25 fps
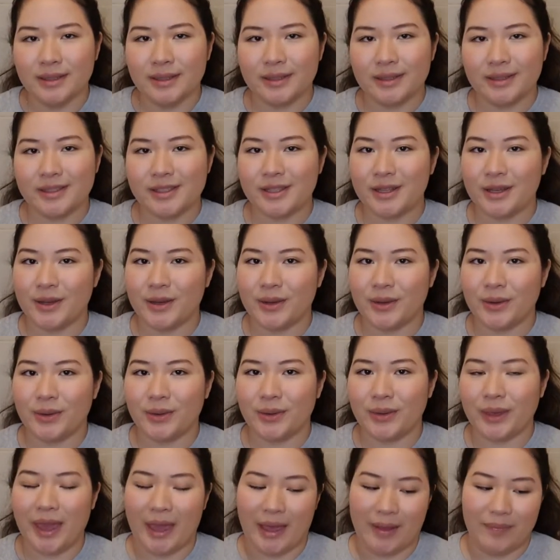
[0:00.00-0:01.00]

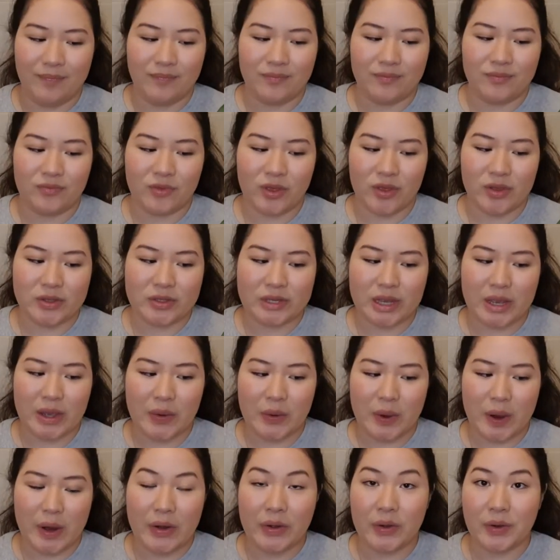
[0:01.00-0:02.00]
So yeah, that's
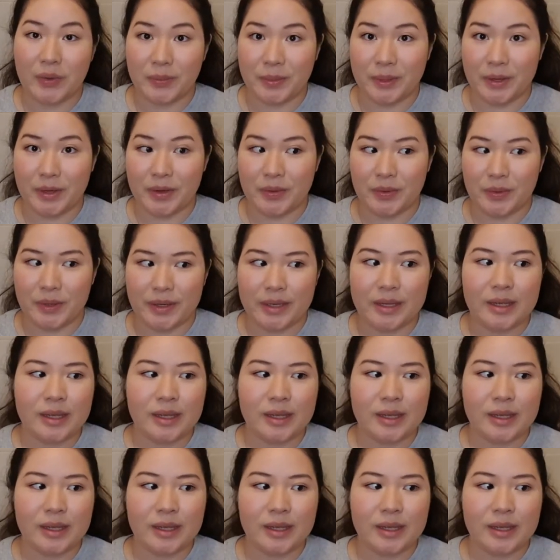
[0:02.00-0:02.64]
how I normally do it.